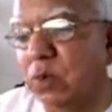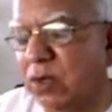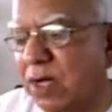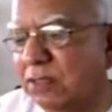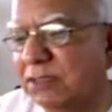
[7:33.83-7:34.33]

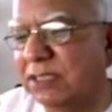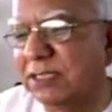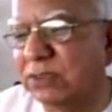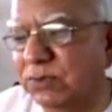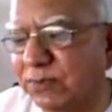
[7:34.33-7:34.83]
Quran
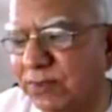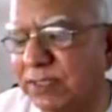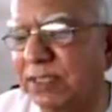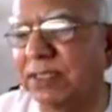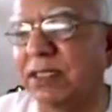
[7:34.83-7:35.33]
says
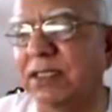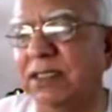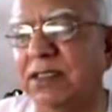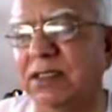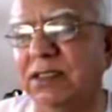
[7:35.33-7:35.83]
very
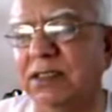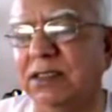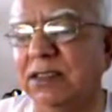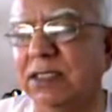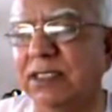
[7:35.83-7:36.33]
clearly
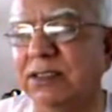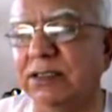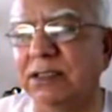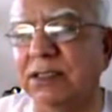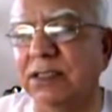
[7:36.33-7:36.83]
that